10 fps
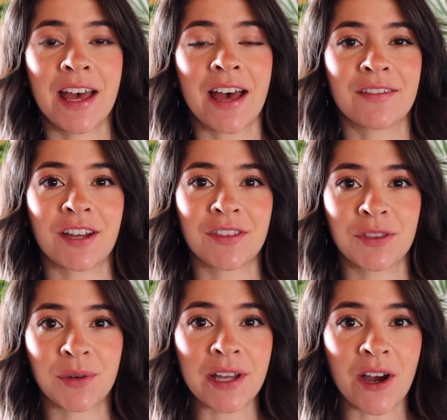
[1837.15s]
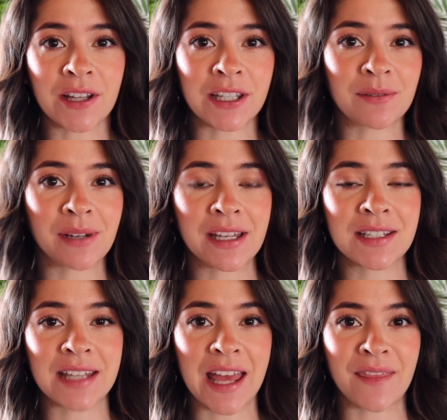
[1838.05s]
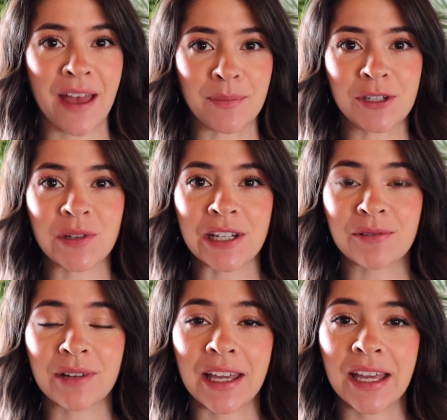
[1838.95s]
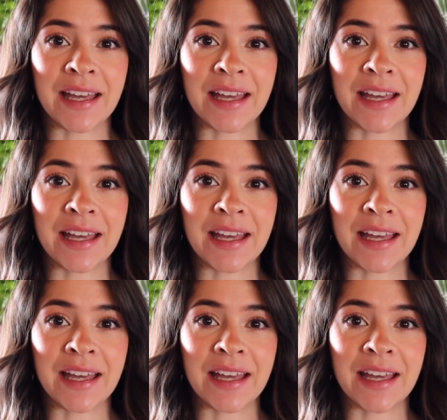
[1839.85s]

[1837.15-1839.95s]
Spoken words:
I've got the 3 Ollie rings and that Madrina ring,